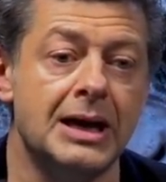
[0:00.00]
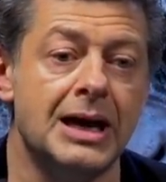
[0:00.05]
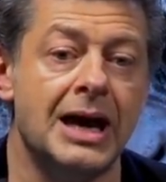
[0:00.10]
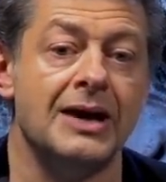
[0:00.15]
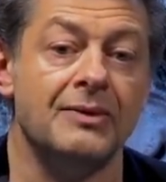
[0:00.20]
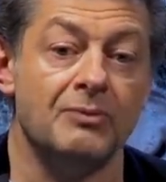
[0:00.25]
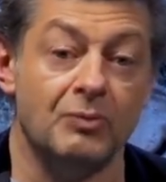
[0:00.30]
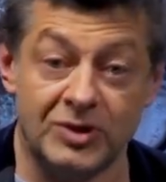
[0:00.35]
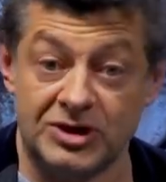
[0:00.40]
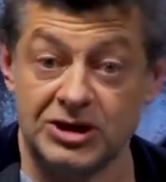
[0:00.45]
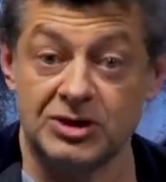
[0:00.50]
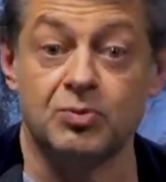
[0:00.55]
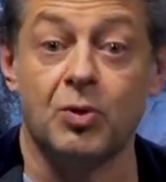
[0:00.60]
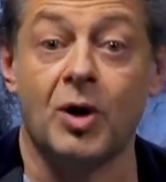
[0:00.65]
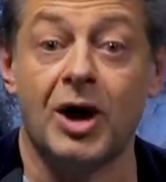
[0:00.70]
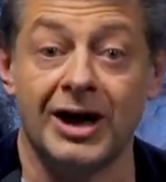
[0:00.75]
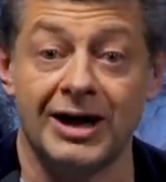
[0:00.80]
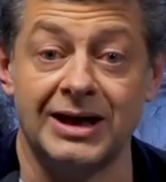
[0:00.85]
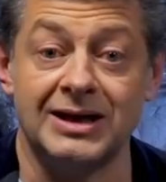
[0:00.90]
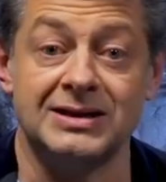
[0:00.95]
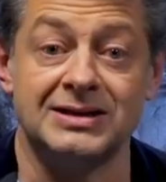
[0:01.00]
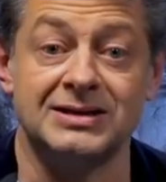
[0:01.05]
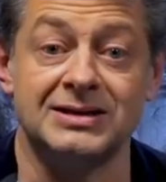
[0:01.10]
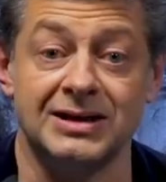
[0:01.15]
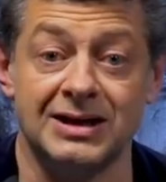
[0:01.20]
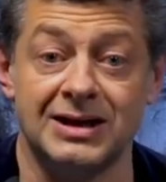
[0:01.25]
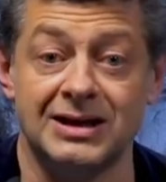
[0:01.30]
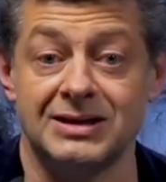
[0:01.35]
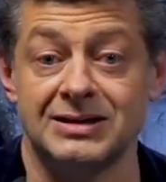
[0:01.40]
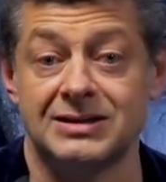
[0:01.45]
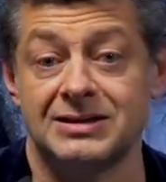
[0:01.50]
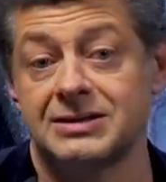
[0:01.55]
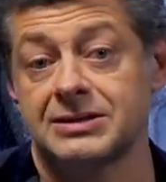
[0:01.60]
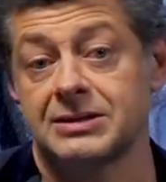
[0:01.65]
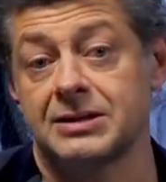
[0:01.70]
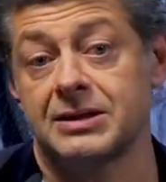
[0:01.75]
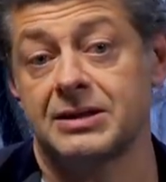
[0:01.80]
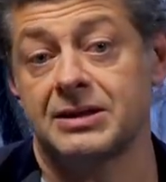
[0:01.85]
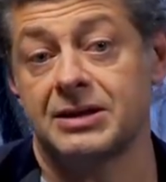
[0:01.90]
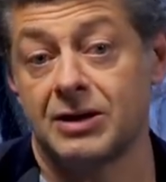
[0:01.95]
and which is why his
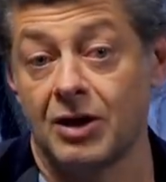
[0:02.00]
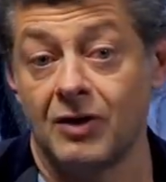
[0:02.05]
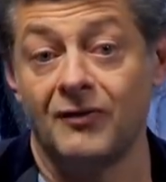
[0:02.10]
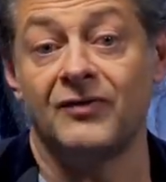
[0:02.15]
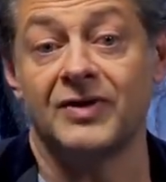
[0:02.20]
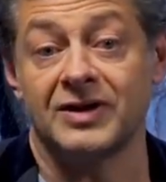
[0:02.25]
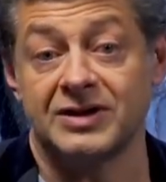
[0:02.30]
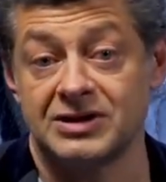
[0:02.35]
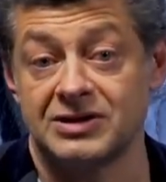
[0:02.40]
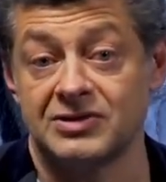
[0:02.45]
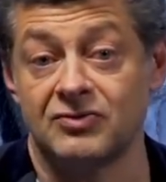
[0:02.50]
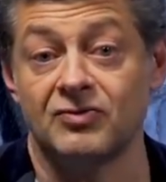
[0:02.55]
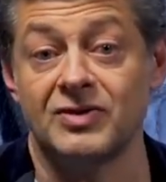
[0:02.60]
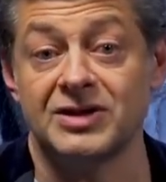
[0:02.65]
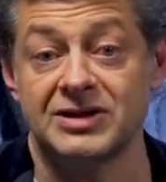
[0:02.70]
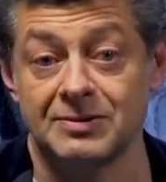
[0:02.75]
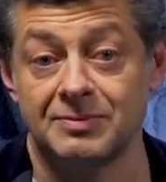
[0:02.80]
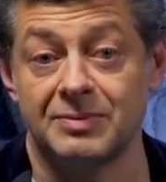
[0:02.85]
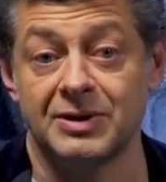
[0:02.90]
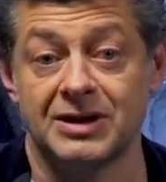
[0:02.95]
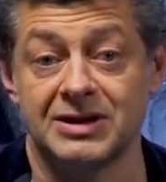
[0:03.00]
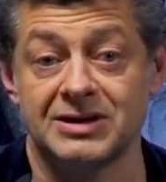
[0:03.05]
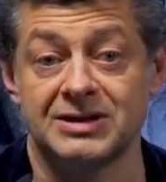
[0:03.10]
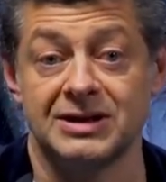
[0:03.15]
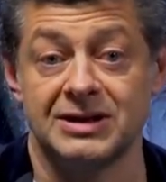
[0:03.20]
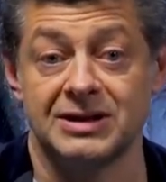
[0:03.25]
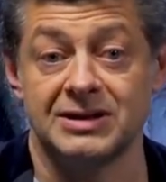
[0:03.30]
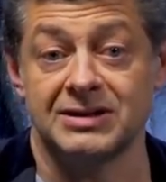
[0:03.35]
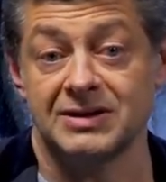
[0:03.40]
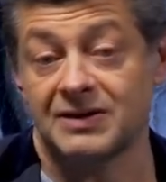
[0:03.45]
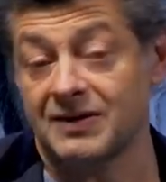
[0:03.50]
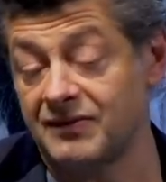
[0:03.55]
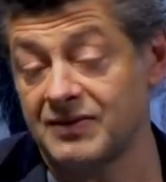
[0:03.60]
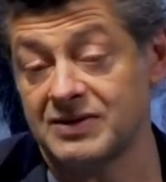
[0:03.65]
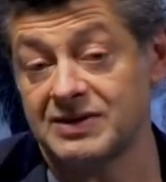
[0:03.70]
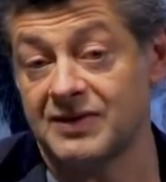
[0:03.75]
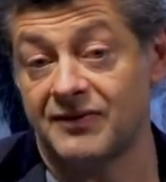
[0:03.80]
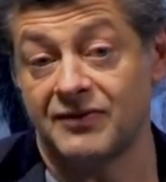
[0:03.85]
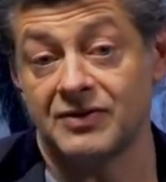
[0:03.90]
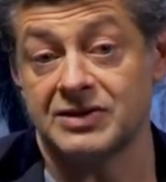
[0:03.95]
his the conflict has arisen because he is of
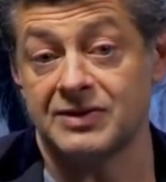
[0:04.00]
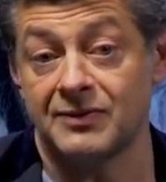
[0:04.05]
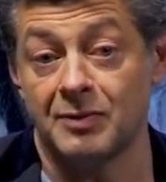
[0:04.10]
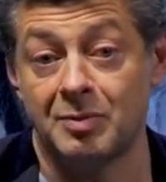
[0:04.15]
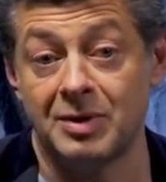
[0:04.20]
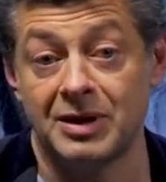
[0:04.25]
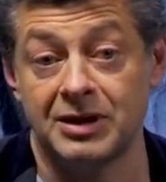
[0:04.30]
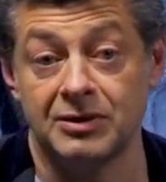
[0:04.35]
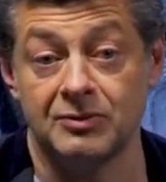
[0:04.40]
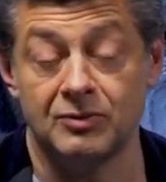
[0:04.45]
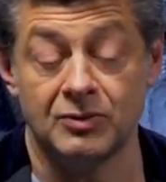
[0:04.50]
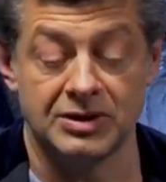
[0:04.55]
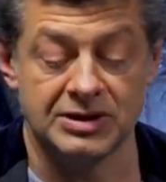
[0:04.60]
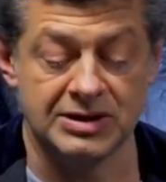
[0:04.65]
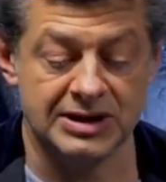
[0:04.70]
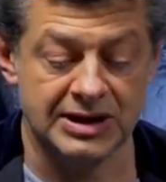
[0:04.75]
his difference of opinion with